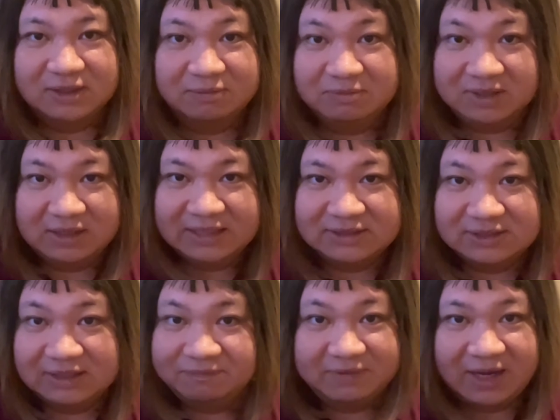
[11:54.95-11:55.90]
and that's
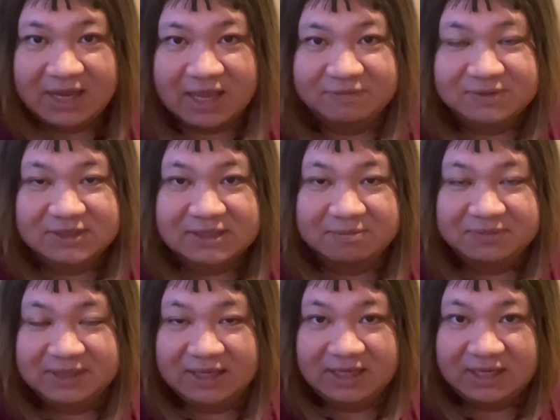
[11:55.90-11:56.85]
if they have
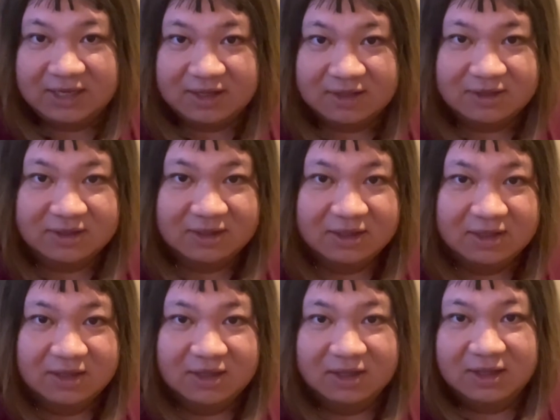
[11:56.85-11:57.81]
something ill
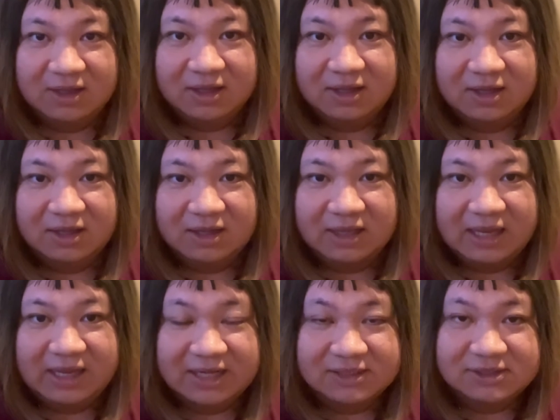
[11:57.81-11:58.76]

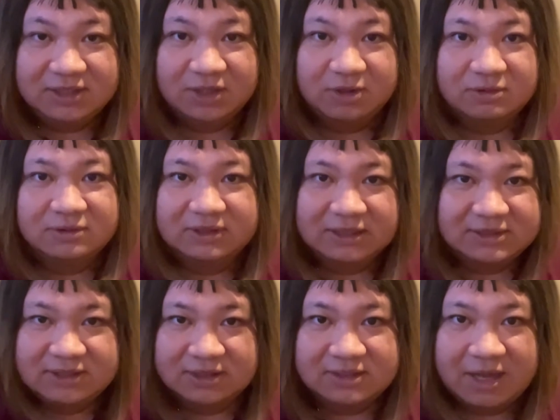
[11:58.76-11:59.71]
against you.
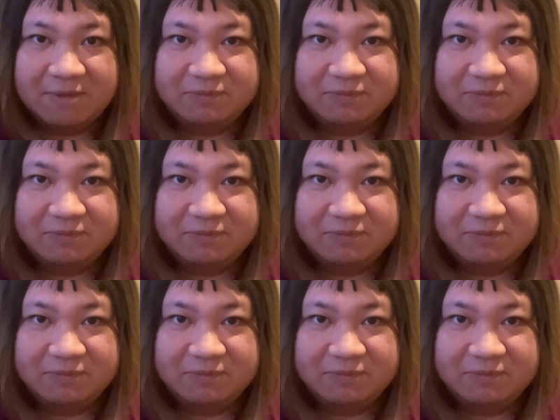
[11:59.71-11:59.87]
That's the time